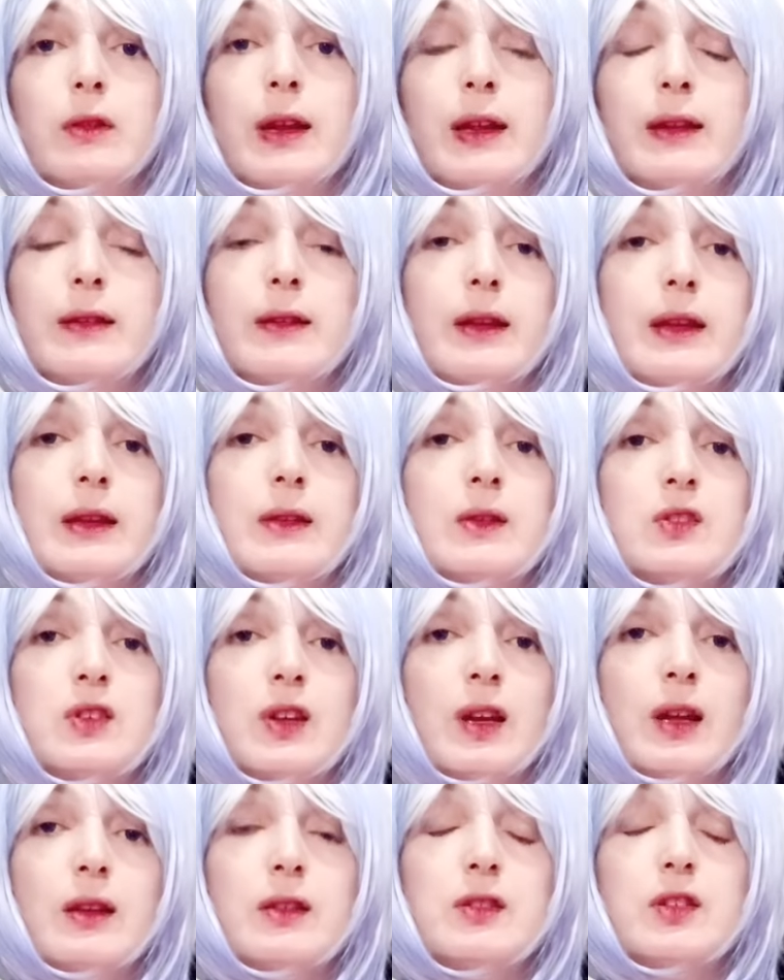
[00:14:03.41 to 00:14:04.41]
and
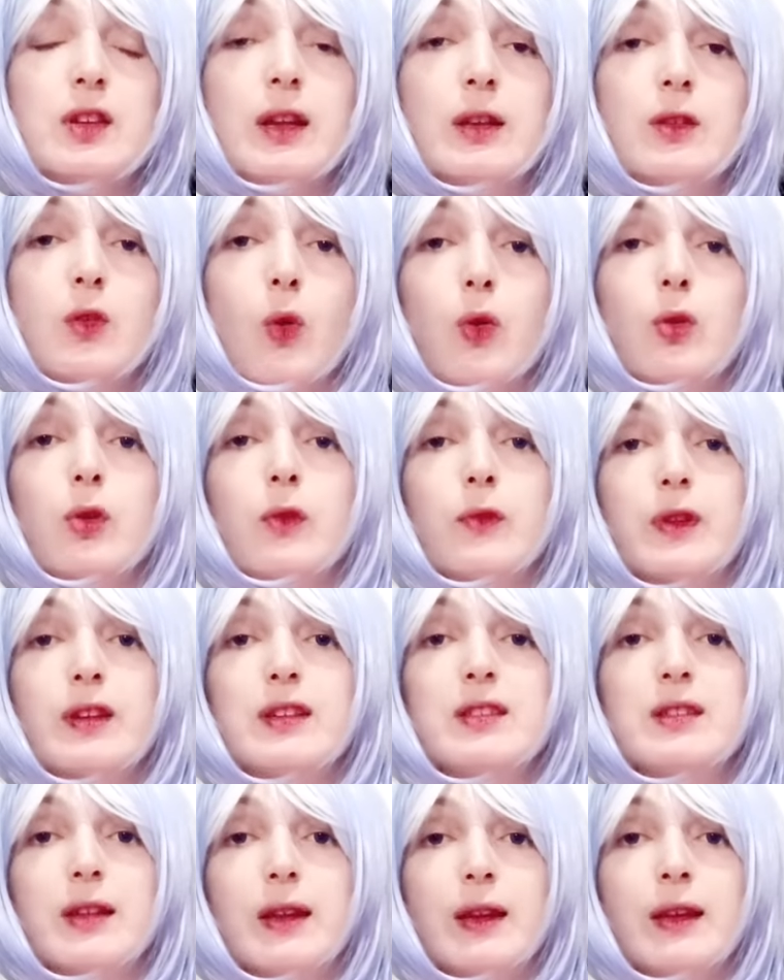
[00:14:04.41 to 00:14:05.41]
incels and all of
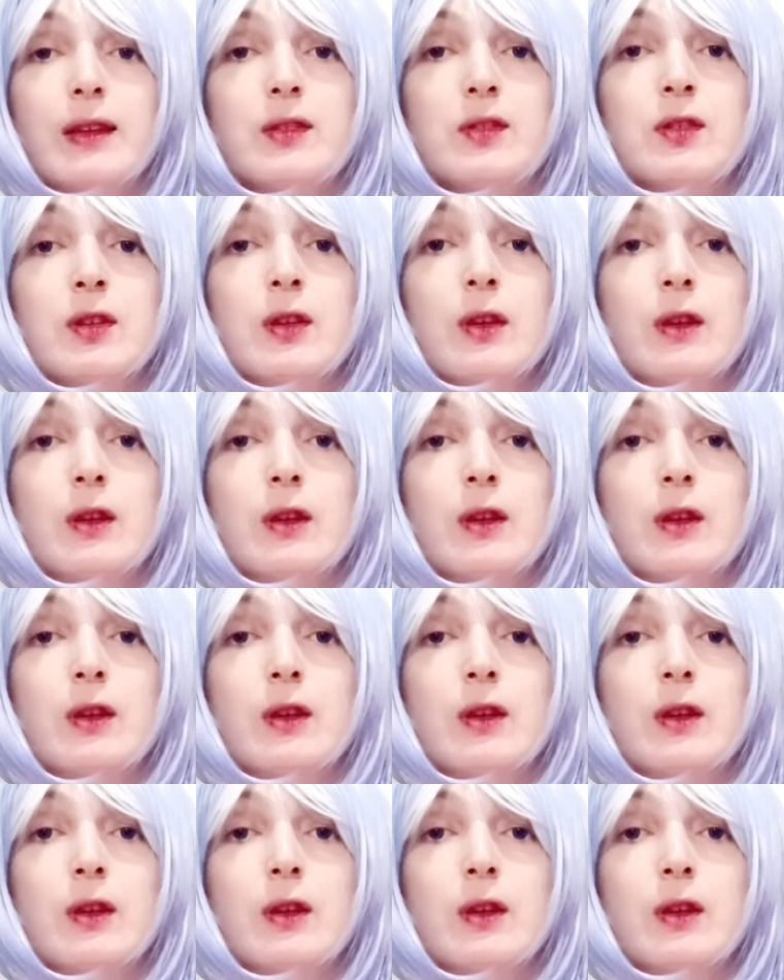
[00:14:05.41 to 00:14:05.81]
these things,